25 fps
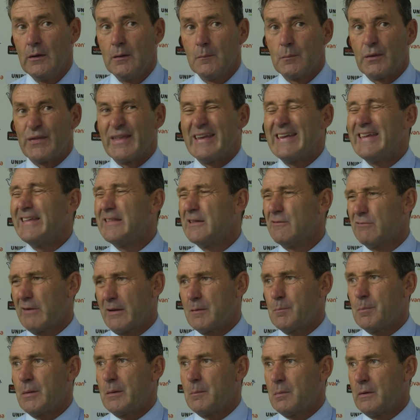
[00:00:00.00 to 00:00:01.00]
but they need the
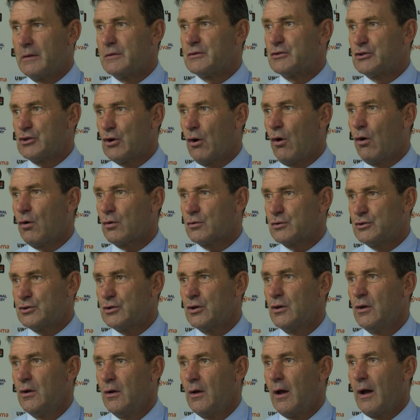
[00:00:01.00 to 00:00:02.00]
right people in charge
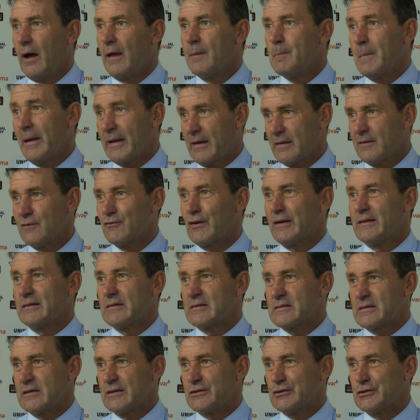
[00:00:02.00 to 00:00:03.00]
and making the right
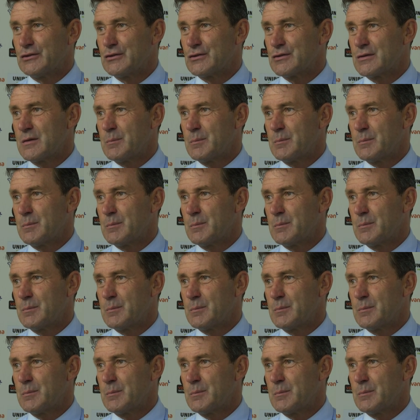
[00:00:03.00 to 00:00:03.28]
decisions.